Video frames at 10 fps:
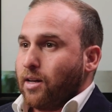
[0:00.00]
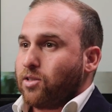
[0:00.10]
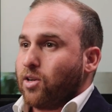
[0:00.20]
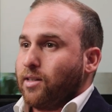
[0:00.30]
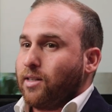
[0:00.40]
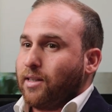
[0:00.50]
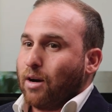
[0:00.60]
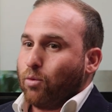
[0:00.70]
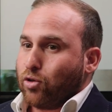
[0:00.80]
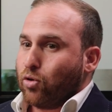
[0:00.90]
And so I did
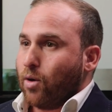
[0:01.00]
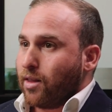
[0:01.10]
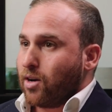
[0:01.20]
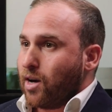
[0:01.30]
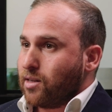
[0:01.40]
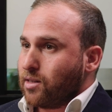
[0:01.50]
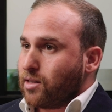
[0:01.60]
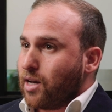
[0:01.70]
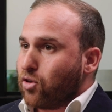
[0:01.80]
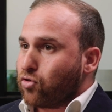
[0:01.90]
that with two other guys at
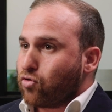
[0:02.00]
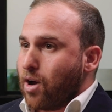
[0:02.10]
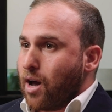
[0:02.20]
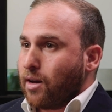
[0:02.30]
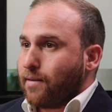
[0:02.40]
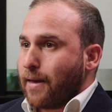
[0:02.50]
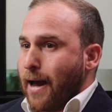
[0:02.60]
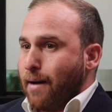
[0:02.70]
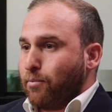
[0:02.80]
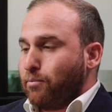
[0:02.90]

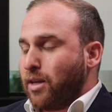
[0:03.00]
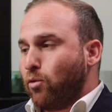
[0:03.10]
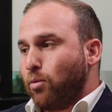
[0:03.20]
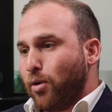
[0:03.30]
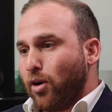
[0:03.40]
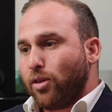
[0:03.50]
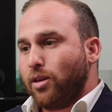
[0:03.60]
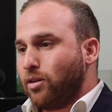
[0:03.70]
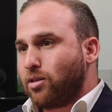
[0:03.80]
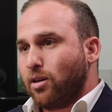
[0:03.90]
Telstra. They were both
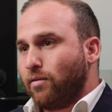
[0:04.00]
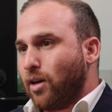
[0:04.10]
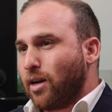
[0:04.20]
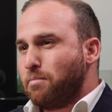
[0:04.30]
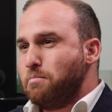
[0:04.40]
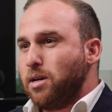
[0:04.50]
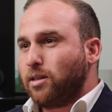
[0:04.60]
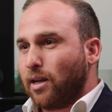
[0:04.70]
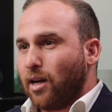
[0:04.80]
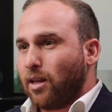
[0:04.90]
in sort of like mid
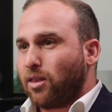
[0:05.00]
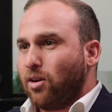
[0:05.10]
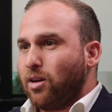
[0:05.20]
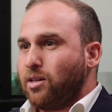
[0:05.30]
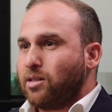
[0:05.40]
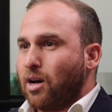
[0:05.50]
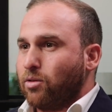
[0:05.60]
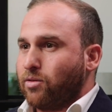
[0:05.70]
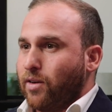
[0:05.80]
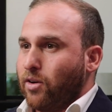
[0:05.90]
to late 30s. I
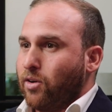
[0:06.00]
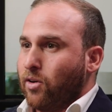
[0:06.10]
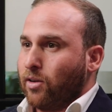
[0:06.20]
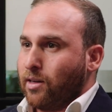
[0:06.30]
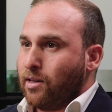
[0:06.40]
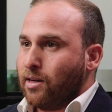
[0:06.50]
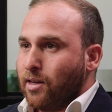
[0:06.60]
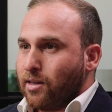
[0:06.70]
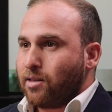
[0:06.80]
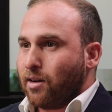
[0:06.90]
was very early,
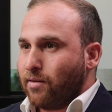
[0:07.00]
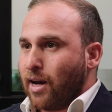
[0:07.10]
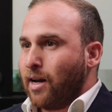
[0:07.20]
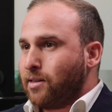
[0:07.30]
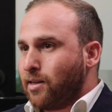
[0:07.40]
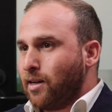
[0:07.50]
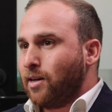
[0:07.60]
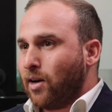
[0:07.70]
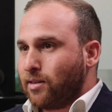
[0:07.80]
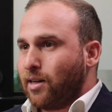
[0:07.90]
sort of 18,
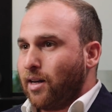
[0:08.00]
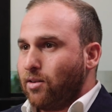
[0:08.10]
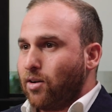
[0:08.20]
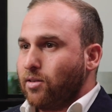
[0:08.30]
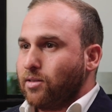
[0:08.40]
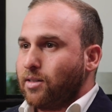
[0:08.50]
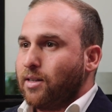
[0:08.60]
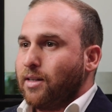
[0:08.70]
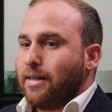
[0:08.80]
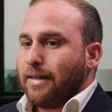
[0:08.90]
19-year-old.
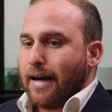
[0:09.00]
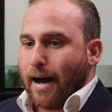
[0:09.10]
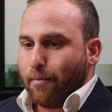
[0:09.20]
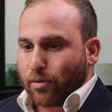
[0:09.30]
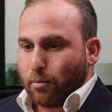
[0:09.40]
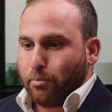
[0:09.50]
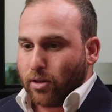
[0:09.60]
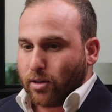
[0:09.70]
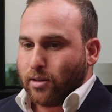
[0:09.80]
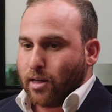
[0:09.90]

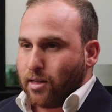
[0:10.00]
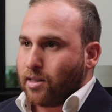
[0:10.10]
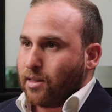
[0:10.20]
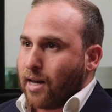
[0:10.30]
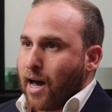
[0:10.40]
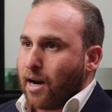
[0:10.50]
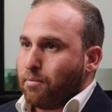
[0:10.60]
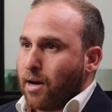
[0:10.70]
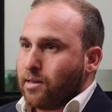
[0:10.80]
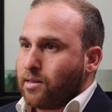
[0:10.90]
Build a decent
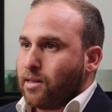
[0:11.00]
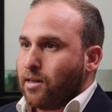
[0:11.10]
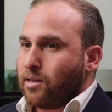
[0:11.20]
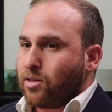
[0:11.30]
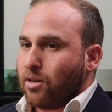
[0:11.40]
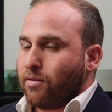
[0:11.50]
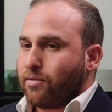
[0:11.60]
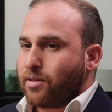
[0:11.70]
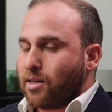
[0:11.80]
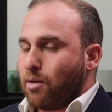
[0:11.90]
database and then sort of
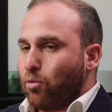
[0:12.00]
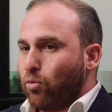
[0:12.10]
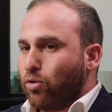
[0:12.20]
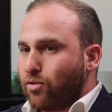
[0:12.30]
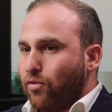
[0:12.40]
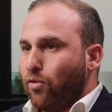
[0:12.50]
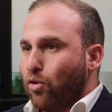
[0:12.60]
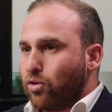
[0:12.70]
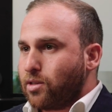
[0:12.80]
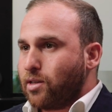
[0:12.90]
somewhat was
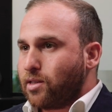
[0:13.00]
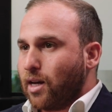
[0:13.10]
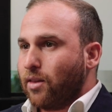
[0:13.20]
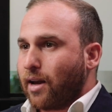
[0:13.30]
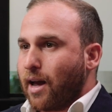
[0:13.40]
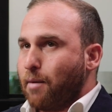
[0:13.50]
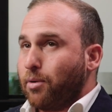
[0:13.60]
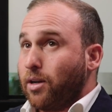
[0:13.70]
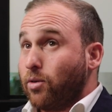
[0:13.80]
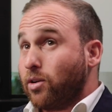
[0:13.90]
forced to sell the
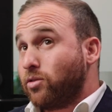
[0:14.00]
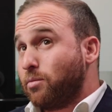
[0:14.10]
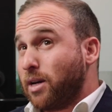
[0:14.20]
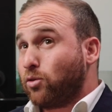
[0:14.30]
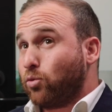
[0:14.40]
company when I was about